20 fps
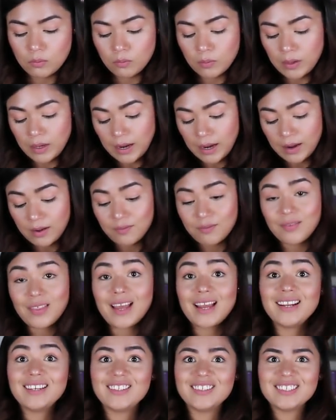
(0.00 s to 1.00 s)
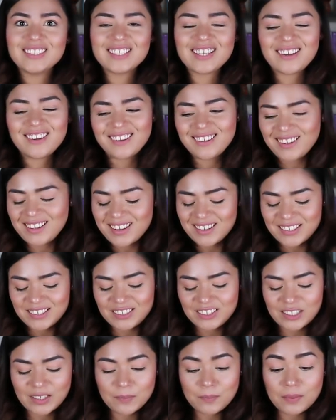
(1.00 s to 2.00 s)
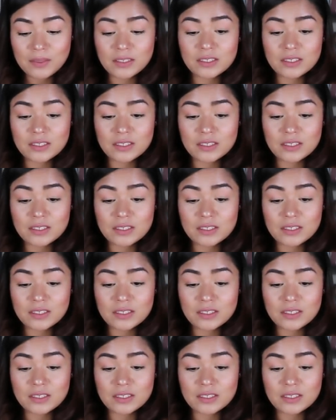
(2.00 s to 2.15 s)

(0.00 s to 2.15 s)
We have that Aesop, high jump.